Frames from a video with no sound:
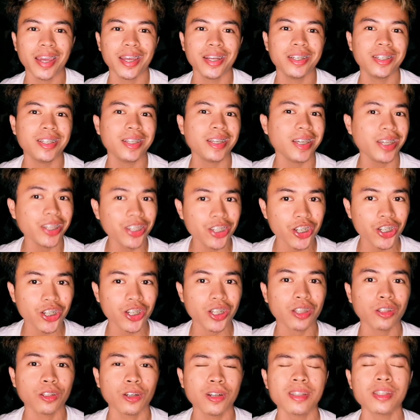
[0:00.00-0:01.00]
and
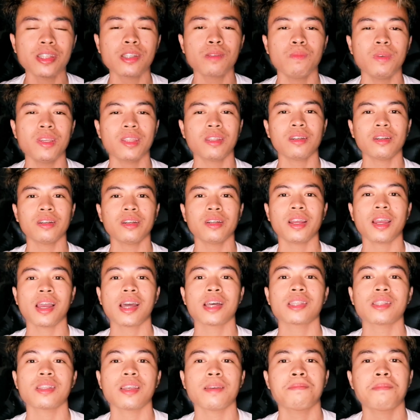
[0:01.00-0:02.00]
each transmitter
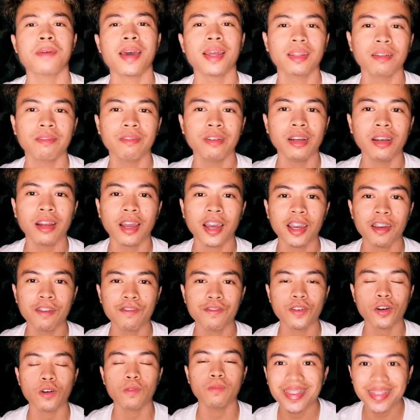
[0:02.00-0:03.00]
has a battery
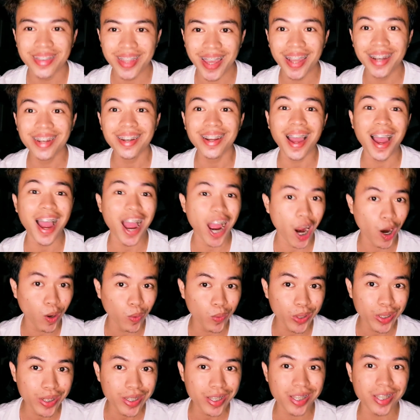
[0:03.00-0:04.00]
life of 10
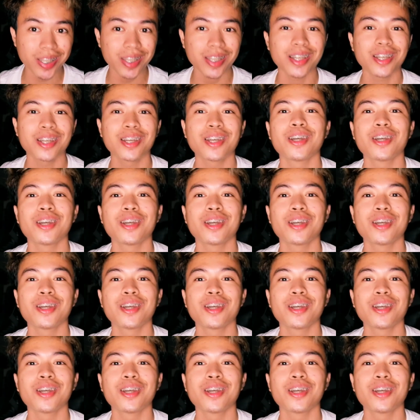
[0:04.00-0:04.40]
hours,